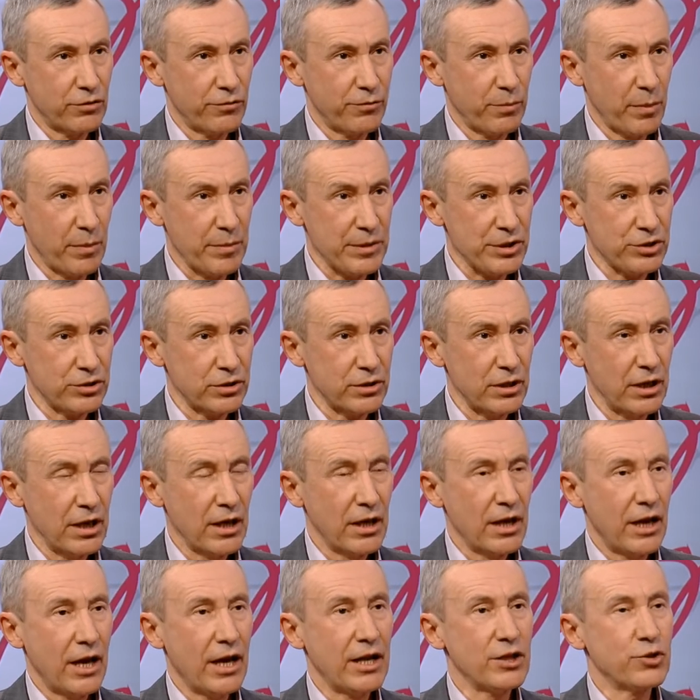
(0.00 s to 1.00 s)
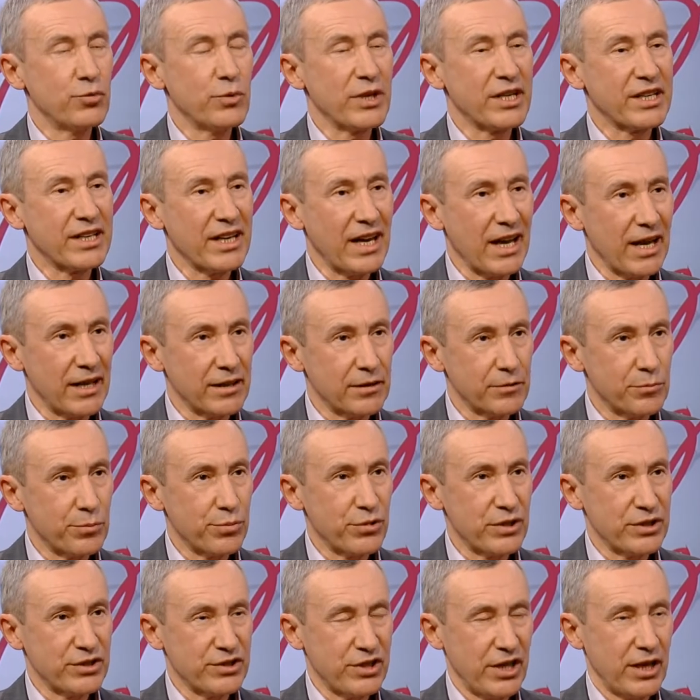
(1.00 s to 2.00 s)
of permission, and we can
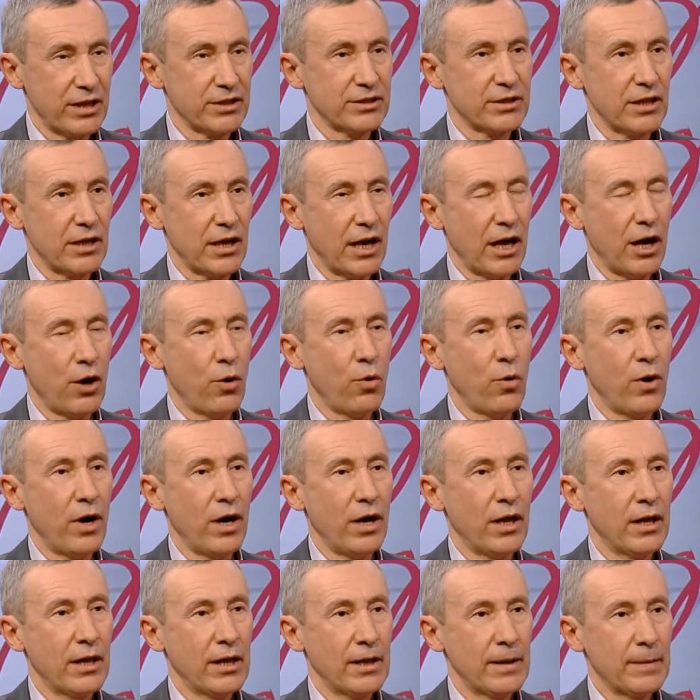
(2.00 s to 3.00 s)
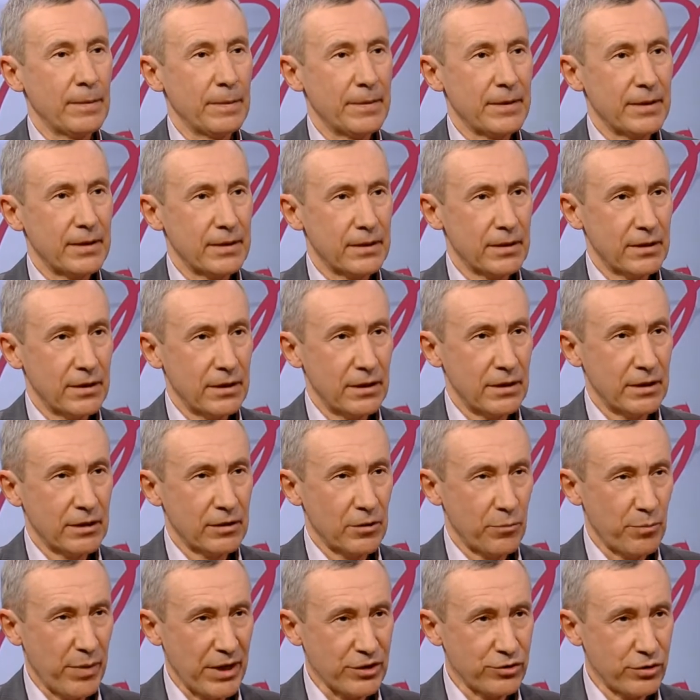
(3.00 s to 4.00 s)
protect our
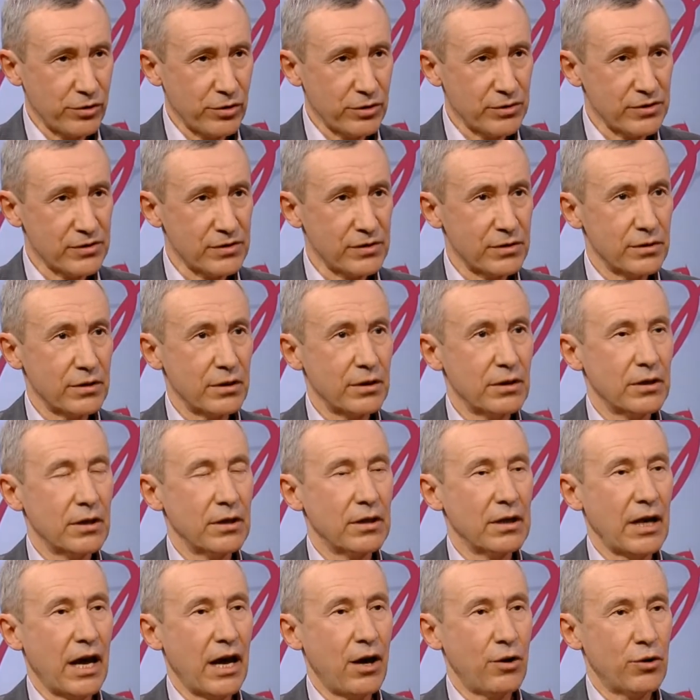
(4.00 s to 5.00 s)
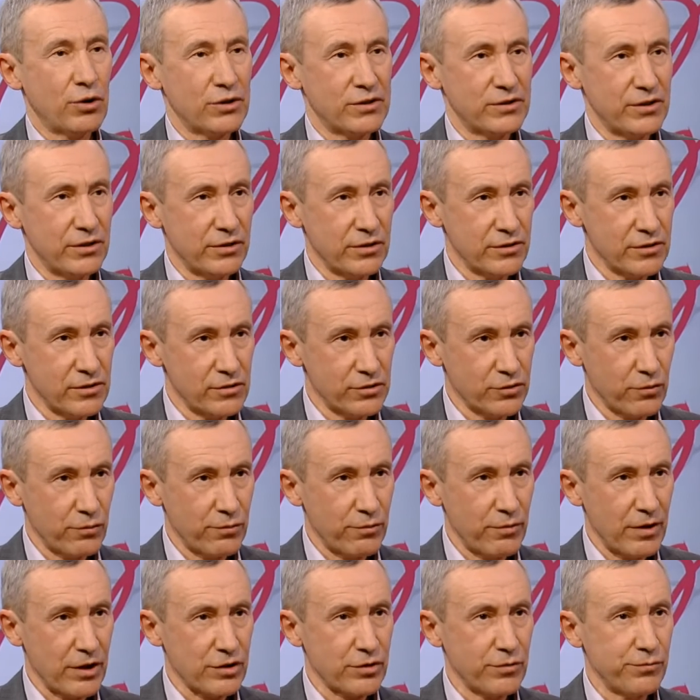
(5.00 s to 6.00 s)
compatriots, our citizens of
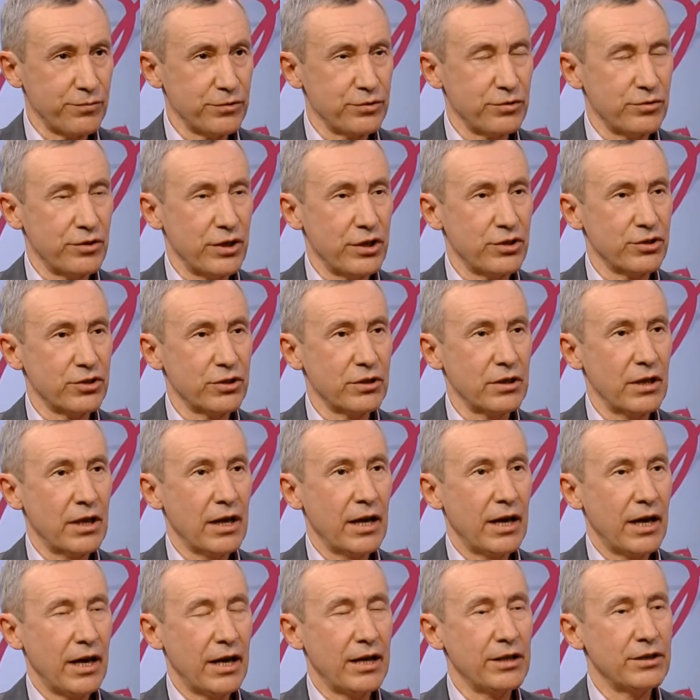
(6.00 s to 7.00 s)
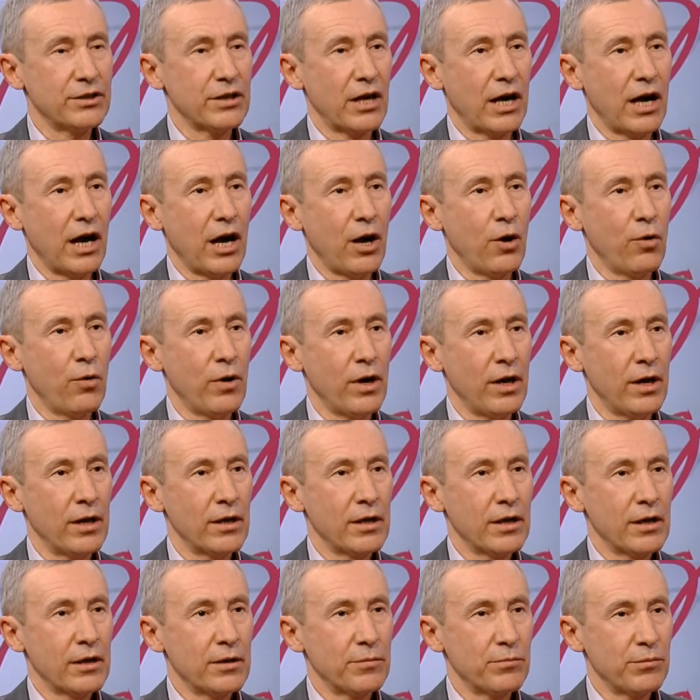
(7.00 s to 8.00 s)
the Russian Federation, and our
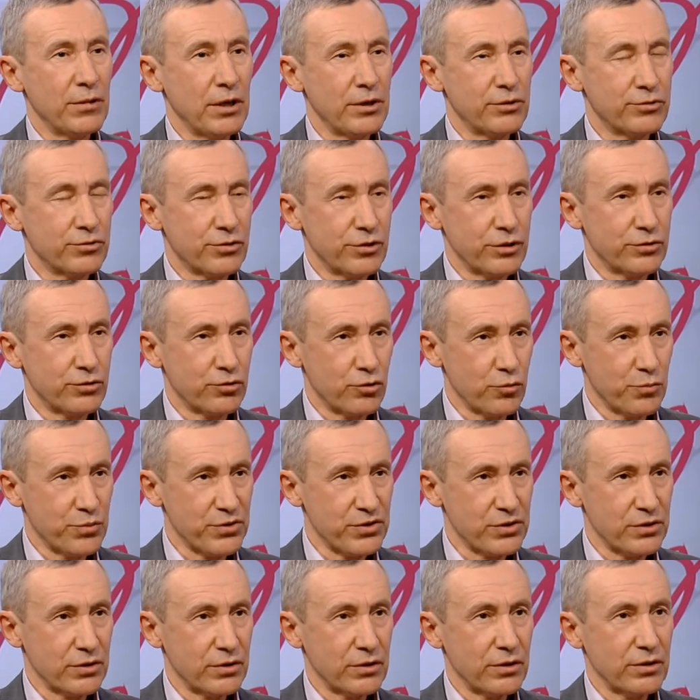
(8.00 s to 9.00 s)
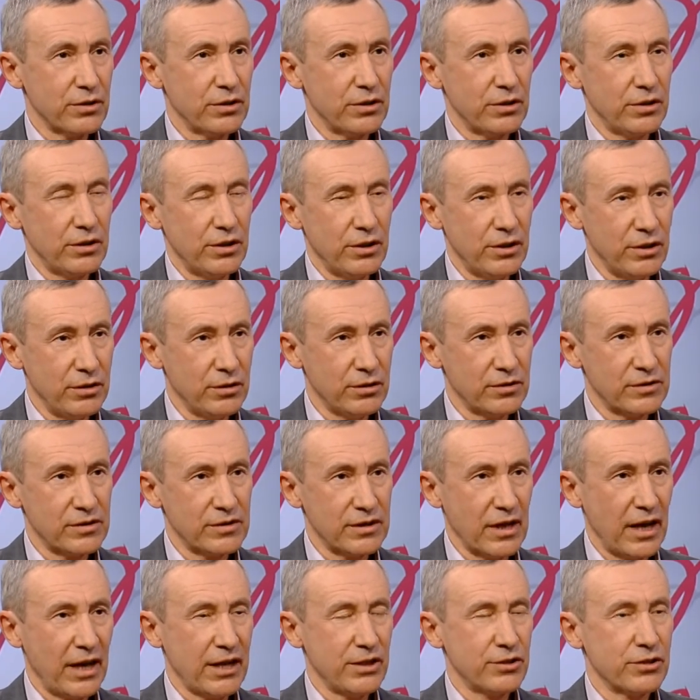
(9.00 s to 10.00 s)
military troops
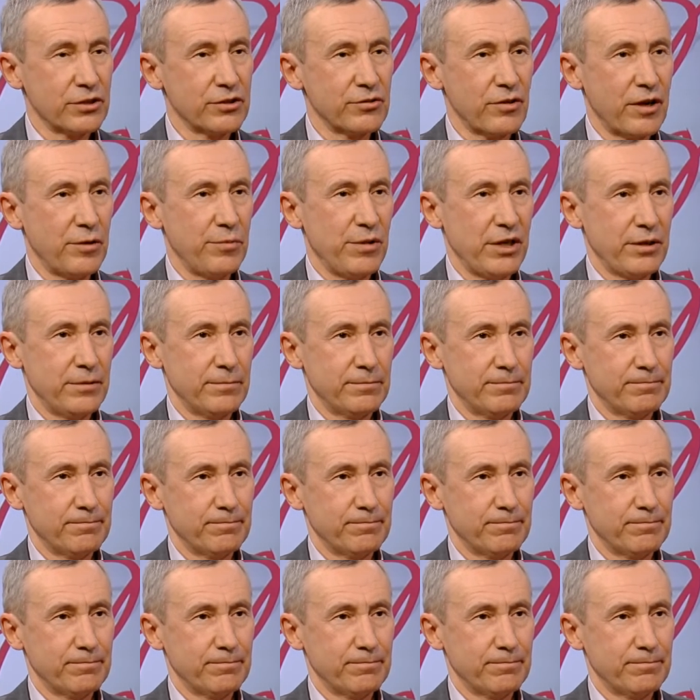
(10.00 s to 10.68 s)
inside Crimea.